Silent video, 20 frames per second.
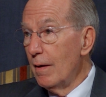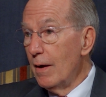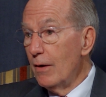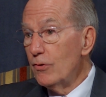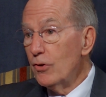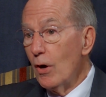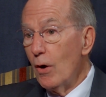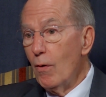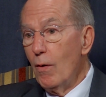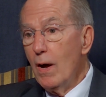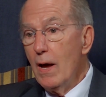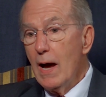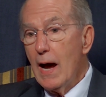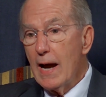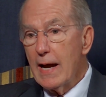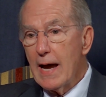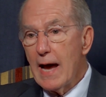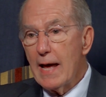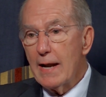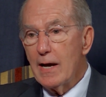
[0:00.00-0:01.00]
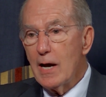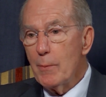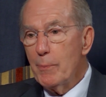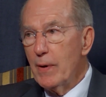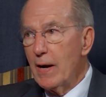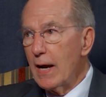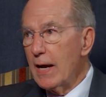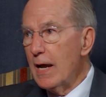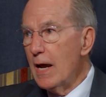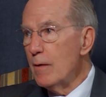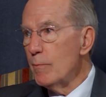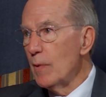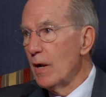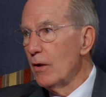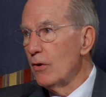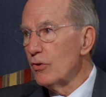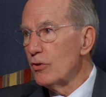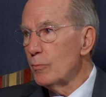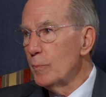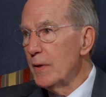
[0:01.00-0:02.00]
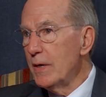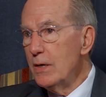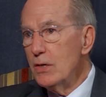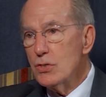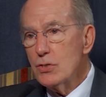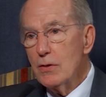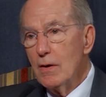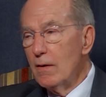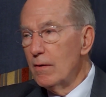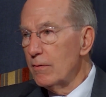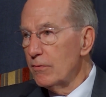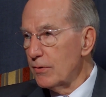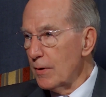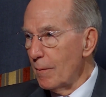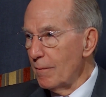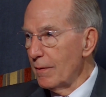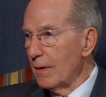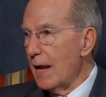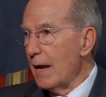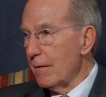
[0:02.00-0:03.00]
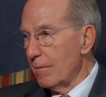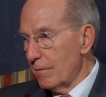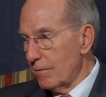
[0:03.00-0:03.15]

So I got up and I gave my little speech, something like